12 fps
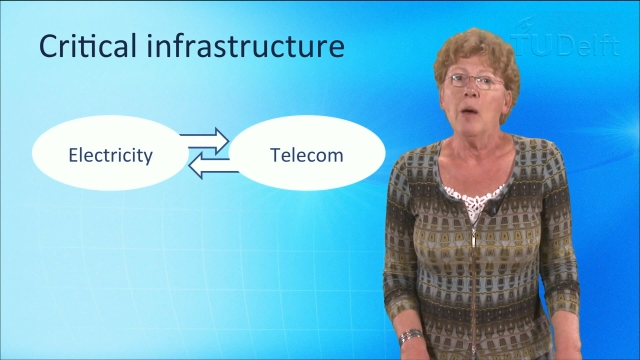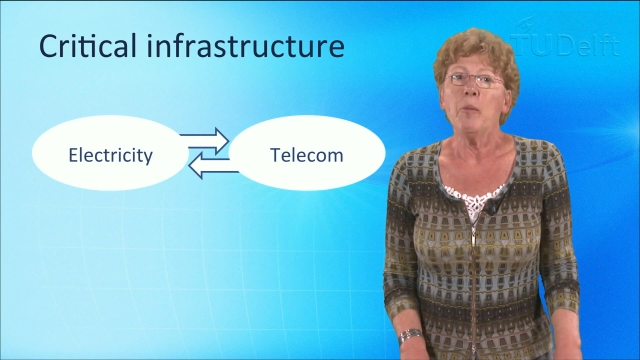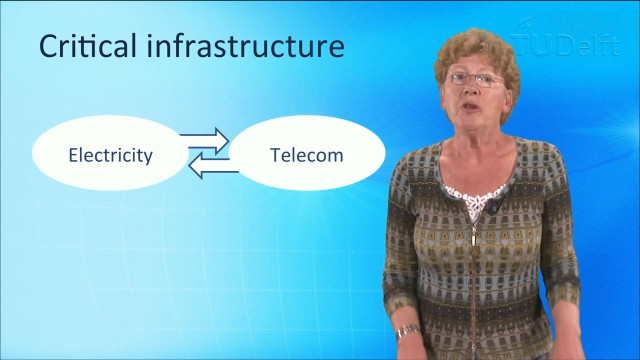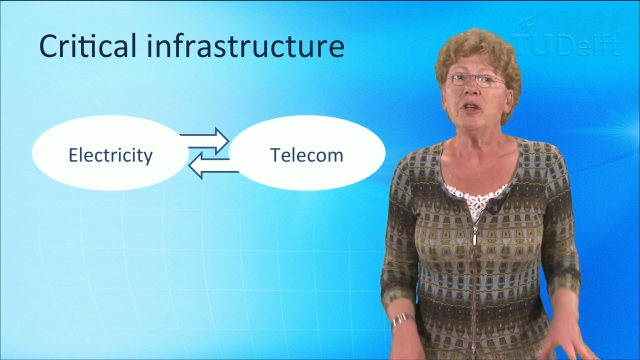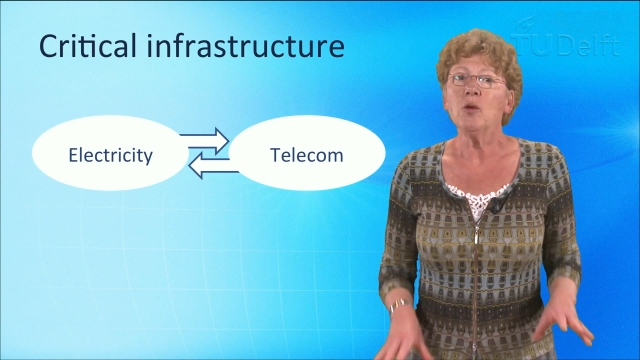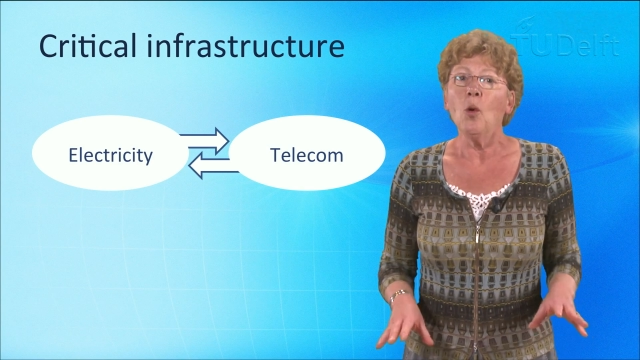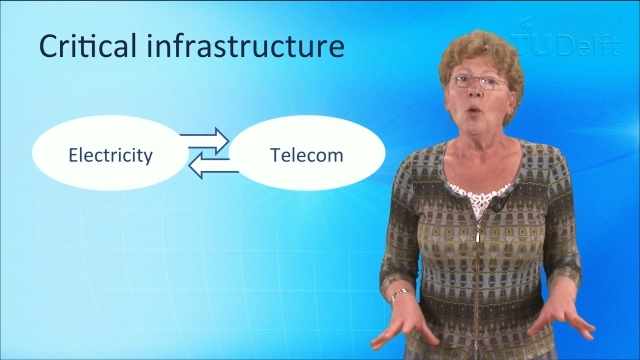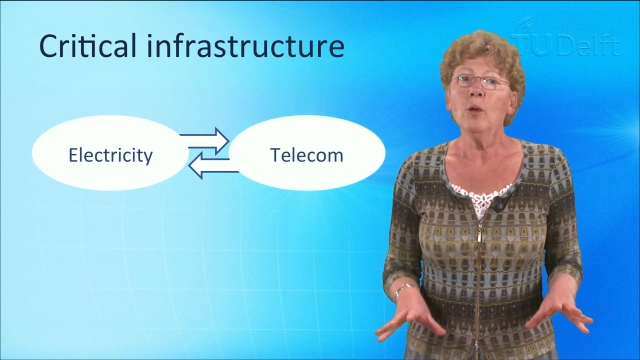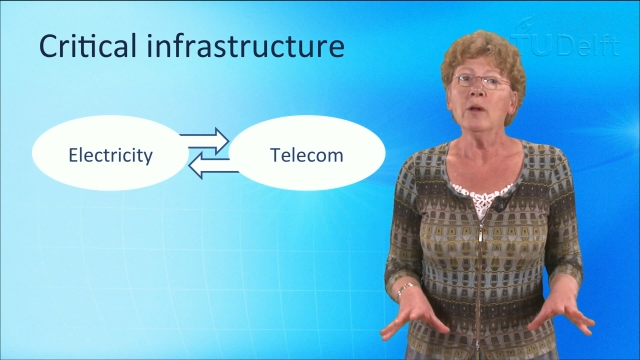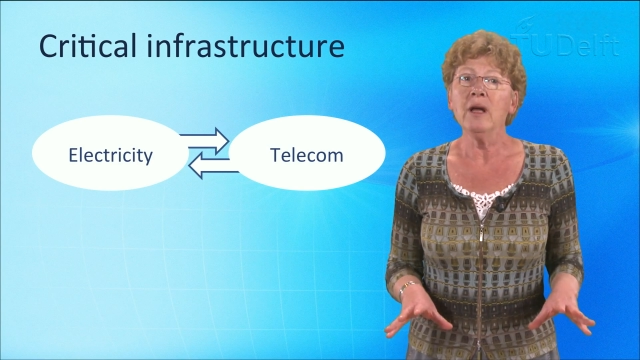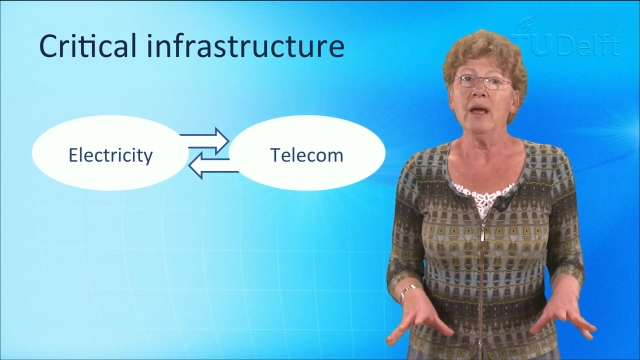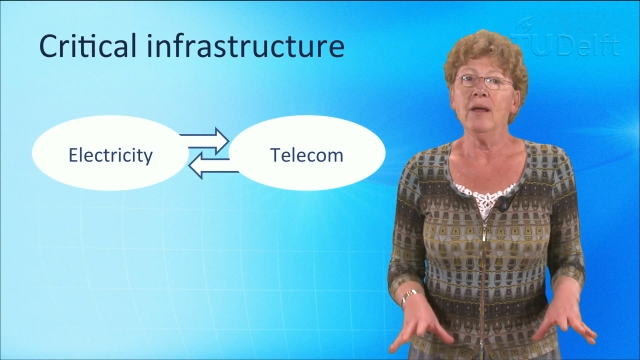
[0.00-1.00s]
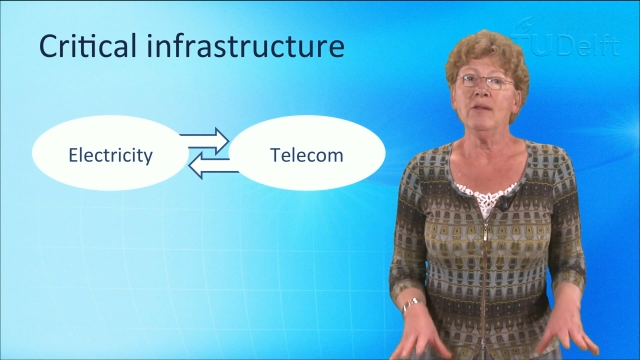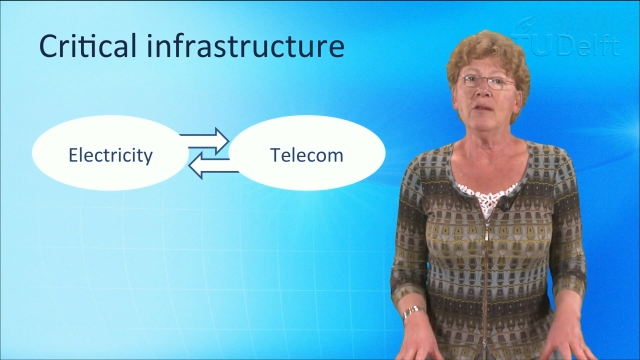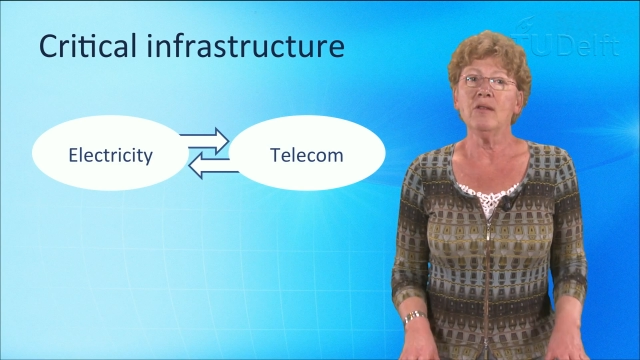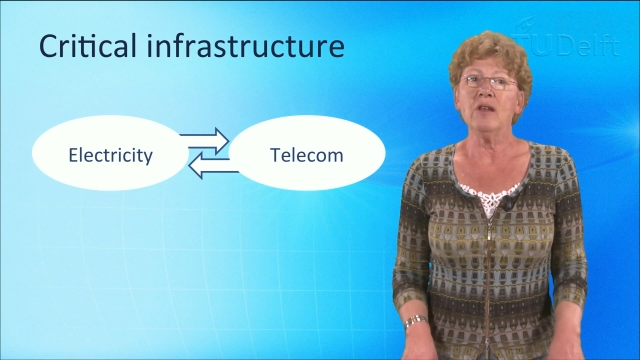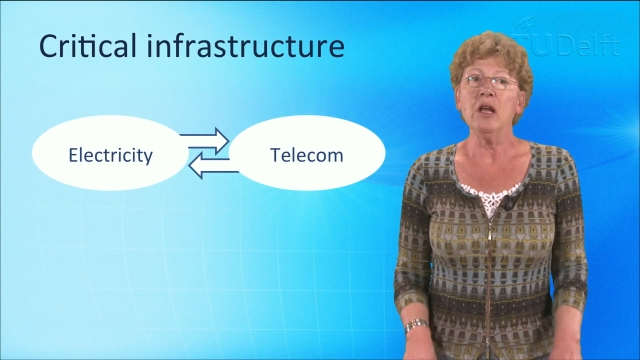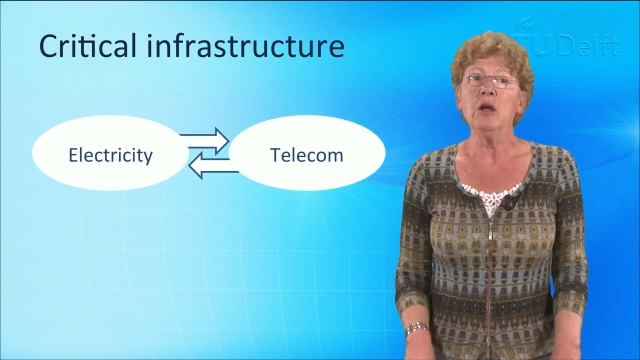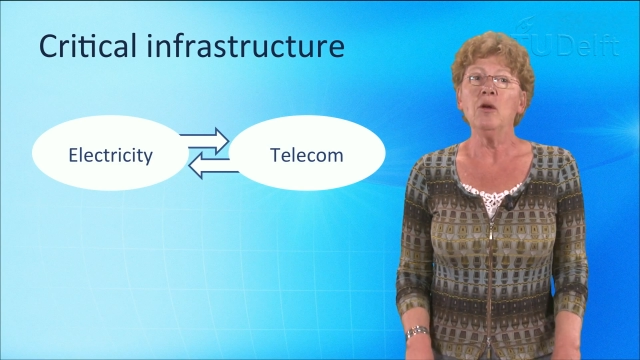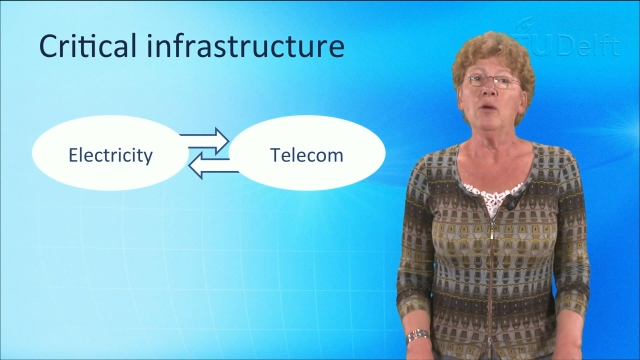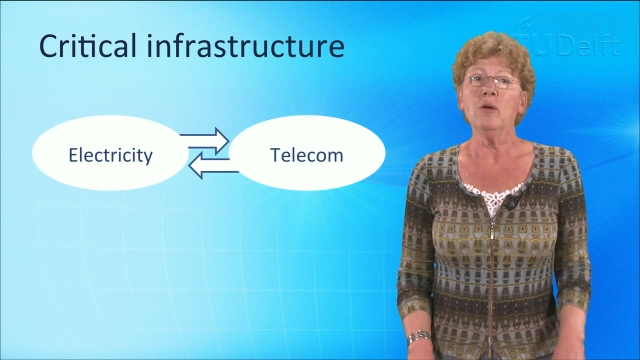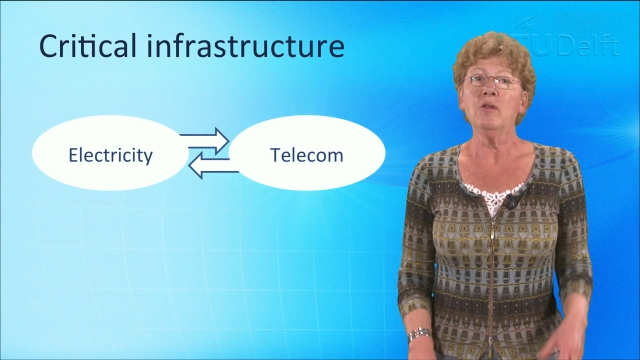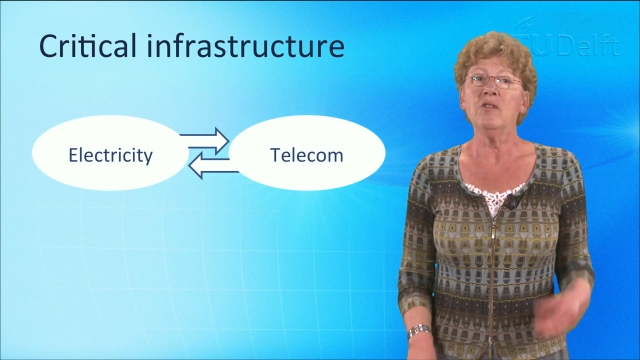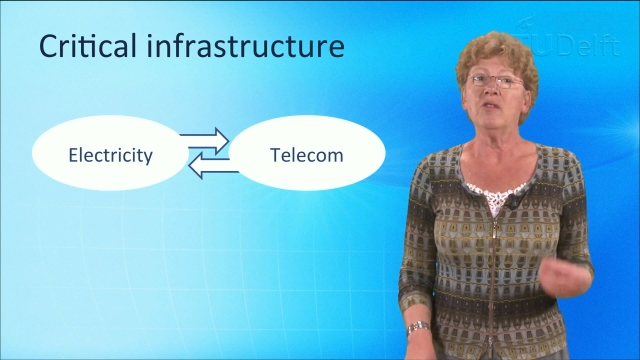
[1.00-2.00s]
but in all cases
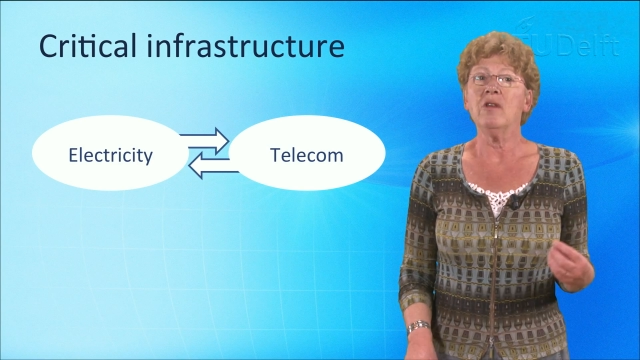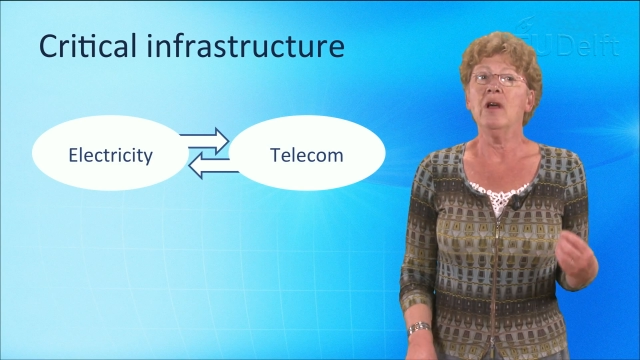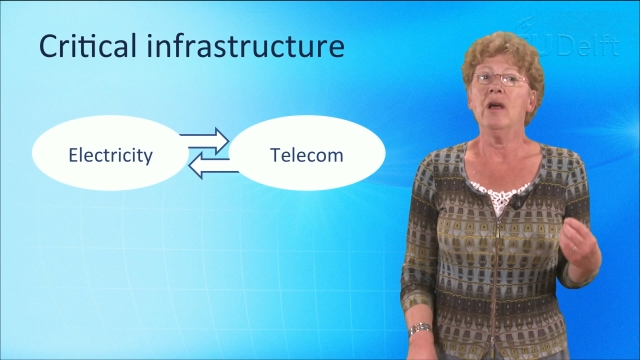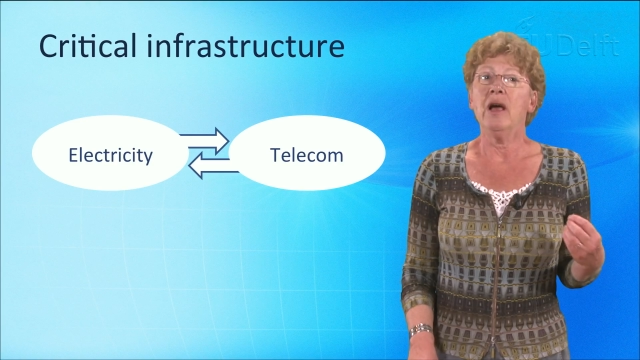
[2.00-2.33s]
includes